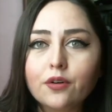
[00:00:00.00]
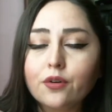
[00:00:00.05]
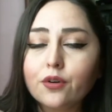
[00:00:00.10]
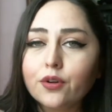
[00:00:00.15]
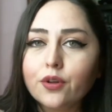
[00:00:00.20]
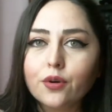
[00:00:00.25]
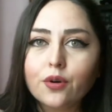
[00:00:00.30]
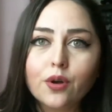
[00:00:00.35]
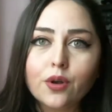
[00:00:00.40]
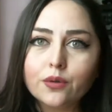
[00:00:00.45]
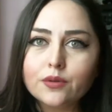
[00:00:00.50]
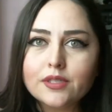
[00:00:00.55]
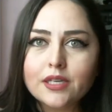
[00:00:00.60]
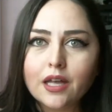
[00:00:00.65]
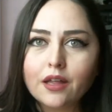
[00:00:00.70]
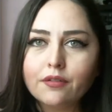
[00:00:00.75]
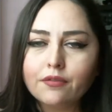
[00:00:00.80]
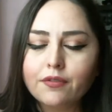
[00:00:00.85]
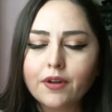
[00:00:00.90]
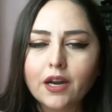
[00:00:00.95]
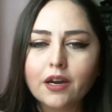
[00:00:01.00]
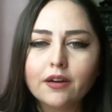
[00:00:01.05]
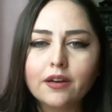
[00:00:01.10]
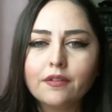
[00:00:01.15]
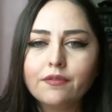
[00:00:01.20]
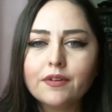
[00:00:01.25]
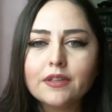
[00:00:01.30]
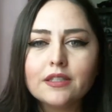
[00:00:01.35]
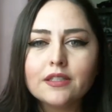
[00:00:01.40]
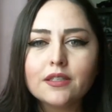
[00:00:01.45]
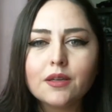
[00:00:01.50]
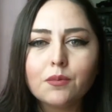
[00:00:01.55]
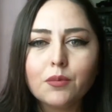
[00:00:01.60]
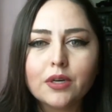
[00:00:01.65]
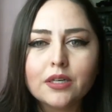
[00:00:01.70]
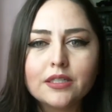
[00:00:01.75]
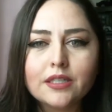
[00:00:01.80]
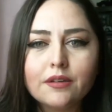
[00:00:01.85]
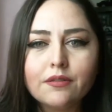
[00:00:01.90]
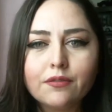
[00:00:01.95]
or your hotel fare if it's
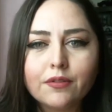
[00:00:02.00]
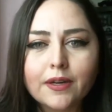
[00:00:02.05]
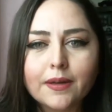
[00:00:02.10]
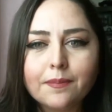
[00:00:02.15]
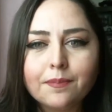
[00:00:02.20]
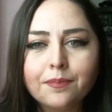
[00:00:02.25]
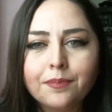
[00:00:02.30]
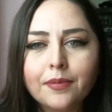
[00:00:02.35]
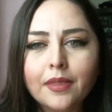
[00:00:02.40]
somewhere different.